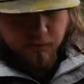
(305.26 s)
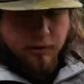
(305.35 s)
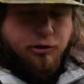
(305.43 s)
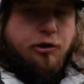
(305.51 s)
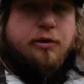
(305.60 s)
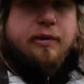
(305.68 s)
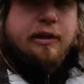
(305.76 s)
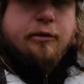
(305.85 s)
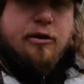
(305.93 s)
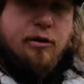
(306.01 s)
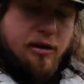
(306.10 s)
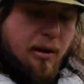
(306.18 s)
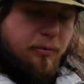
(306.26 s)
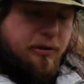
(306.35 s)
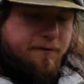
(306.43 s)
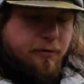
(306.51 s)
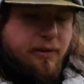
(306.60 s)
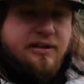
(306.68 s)
So I'm going to show you really quick a couple
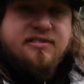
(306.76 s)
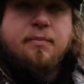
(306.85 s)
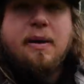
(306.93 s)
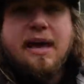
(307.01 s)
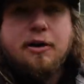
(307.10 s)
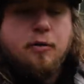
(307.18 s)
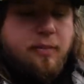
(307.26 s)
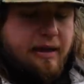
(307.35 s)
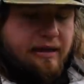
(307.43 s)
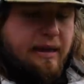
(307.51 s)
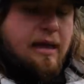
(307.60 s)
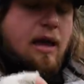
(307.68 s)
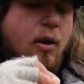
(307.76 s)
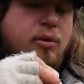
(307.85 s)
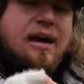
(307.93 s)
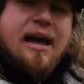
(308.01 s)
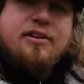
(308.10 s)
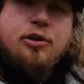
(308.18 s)
different ways to peg your bead.
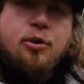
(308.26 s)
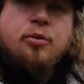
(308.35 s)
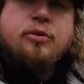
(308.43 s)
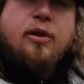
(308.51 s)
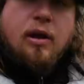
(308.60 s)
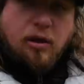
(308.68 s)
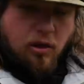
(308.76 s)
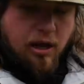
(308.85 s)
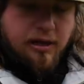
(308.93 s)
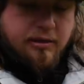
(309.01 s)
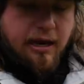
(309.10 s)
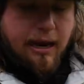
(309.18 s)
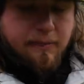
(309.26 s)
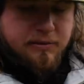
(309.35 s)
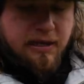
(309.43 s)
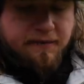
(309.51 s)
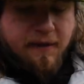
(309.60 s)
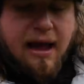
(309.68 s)
What I do a lot of
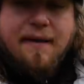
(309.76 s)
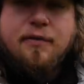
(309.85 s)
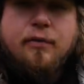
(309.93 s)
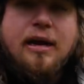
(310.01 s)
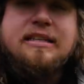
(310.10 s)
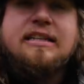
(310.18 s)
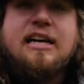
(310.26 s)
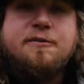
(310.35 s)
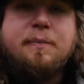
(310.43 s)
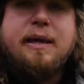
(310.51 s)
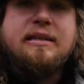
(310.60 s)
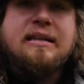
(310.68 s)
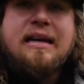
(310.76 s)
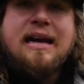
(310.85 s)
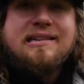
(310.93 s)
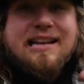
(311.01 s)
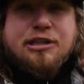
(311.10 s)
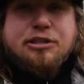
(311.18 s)
times, if I have the right size beads,
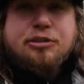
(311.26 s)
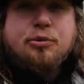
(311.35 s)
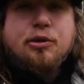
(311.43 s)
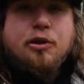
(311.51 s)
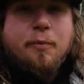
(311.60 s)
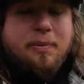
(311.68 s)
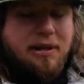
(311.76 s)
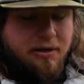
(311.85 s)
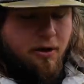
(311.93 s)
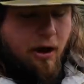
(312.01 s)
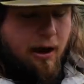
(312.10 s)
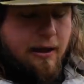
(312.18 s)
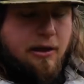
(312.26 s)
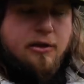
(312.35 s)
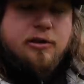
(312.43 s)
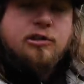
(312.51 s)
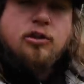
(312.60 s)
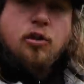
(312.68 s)
is I just do a little bead knot.
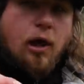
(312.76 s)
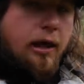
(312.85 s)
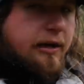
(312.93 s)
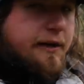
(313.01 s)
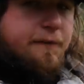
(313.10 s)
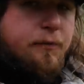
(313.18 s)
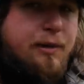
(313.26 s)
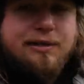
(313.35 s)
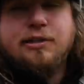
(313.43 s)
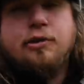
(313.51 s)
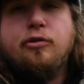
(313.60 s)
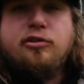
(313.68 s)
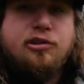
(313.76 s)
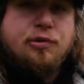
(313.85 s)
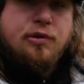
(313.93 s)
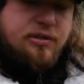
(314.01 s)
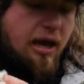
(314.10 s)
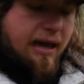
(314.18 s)
There's a lot of different ways to do this. You
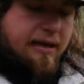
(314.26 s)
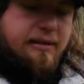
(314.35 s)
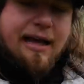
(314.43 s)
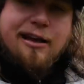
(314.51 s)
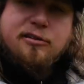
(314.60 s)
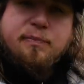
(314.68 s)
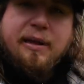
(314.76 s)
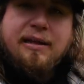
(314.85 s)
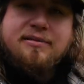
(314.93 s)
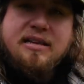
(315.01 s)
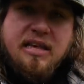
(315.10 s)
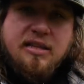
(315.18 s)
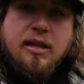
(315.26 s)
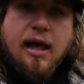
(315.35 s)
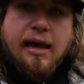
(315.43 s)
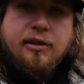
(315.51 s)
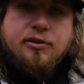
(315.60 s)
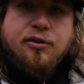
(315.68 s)
can tie glass beads in
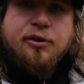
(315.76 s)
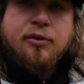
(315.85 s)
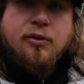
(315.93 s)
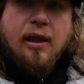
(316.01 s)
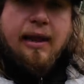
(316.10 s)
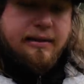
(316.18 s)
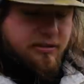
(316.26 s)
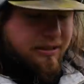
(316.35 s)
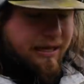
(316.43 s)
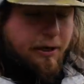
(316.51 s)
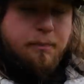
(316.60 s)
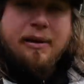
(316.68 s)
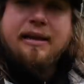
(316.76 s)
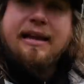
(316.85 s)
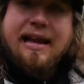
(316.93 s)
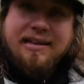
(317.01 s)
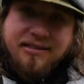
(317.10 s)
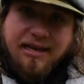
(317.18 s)
line to your line so that your bead
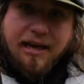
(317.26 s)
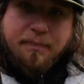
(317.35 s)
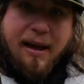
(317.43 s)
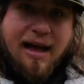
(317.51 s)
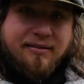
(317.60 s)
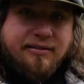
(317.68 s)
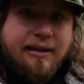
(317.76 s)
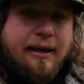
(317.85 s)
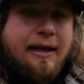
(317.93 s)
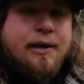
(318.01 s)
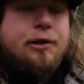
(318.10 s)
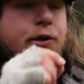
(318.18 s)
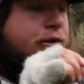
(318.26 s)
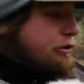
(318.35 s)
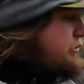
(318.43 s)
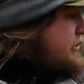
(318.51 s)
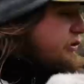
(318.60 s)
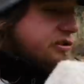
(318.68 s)
can't slide past it. You can
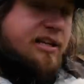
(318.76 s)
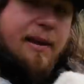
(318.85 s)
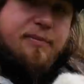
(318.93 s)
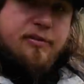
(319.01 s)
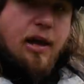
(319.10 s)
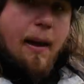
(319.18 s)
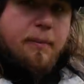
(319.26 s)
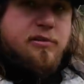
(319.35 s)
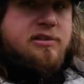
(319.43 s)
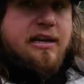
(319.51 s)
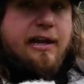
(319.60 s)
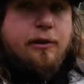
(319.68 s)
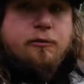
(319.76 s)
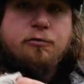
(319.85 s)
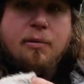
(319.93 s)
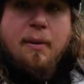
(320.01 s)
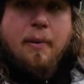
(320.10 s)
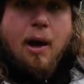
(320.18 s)
use those same stoppers that I use
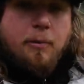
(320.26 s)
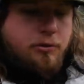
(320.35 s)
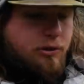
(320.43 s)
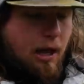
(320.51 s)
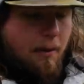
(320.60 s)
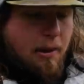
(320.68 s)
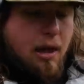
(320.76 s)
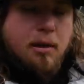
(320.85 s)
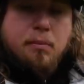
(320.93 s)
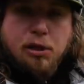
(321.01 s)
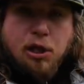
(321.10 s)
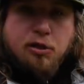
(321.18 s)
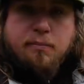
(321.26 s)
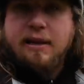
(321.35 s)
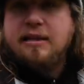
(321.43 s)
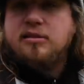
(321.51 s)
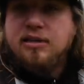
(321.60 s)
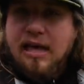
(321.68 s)
for my bobber stop below the
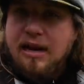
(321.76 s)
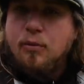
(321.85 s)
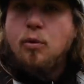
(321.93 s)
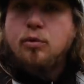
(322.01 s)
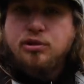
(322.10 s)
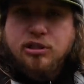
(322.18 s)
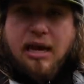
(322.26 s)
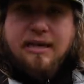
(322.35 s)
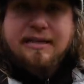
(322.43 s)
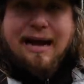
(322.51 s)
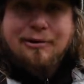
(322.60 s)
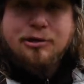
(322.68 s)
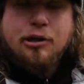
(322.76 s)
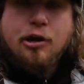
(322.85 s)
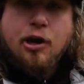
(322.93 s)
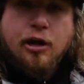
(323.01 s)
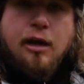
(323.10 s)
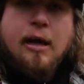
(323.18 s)
bead so that it won't slide down to your
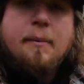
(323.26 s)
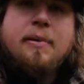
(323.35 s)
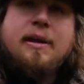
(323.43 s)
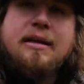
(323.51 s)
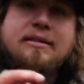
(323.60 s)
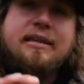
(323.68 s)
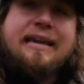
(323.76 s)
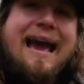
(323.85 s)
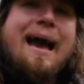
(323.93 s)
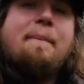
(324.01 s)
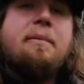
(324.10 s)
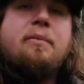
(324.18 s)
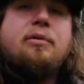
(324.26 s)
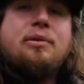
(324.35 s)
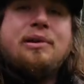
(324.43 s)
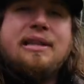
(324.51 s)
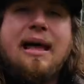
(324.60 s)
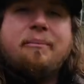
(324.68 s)
hook, because the gap in
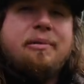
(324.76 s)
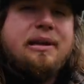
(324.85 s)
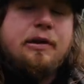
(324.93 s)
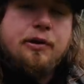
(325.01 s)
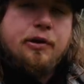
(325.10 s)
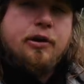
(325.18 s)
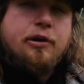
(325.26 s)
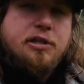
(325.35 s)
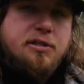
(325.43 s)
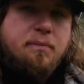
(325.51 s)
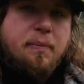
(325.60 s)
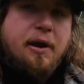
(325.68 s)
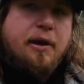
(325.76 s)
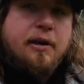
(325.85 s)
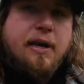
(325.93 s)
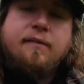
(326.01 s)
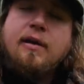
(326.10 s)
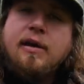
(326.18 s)
between that bead and your hook is
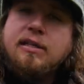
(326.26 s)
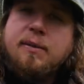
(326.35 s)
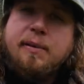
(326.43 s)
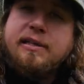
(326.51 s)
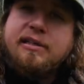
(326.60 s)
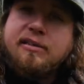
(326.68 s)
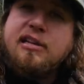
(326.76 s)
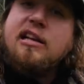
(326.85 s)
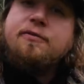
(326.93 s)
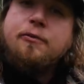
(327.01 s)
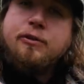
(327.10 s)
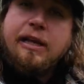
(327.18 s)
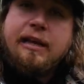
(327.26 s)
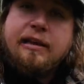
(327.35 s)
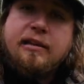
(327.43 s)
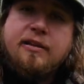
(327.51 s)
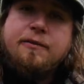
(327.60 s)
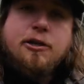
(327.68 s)
imperative to being successful in
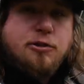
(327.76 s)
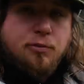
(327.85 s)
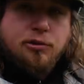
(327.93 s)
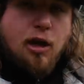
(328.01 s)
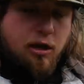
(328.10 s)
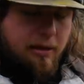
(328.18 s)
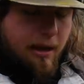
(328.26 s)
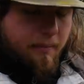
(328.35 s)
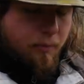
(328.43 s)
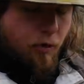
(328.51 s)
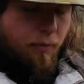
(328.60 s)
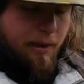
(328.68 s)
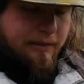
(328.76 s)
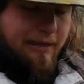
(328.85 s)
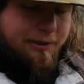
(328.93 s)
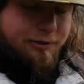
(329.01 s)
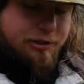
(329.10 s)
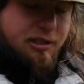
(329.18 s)
landing your fish, and we'll talk more about
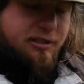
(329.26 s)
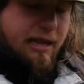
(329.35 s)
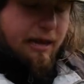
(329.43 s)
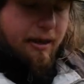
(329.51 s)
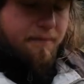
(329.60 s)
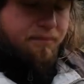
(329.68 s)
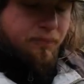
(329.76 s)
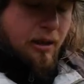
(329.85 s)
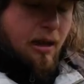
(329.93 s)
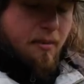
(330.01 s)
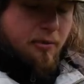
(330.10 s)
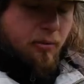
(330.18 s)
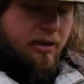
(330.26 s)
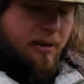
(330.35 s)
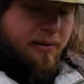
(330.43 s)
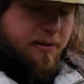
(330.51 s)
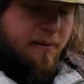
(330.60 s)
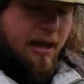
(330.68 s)
that in just a second. But what I
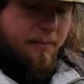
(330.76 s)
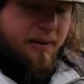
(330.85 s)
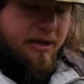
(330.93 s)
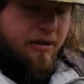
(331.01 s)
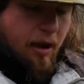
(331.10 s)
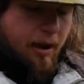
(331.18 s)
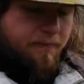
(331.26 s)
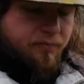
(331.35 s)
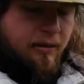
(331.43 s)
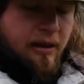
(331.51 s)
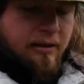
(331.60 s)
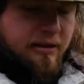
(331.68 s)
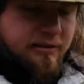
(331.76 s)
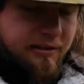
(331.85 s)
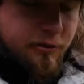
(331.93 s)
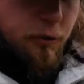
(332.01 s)
mean by a bead knot, this is